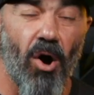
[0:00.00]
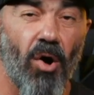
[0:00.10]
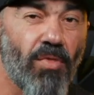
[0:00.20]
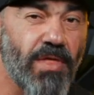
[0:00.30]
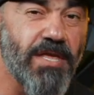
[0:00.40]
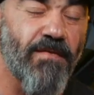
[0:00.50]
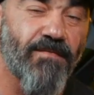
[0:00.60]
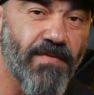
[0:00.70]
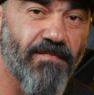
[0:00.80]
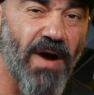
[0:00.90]
all the
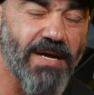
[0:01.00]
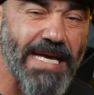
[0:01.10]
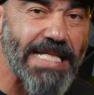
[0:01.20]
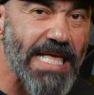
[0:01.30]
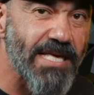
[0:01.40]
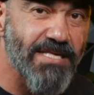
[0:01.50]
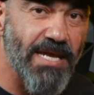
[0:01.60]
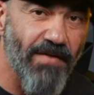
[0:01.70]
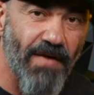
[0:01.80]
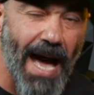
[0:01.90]
different fucking things
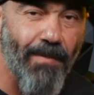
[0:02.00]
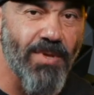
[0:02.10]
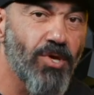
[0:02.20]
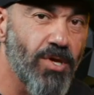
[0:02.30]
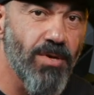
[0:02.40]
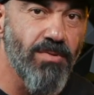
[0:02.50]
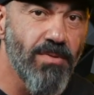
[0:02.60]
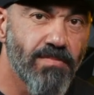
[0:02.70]
that have happened to you.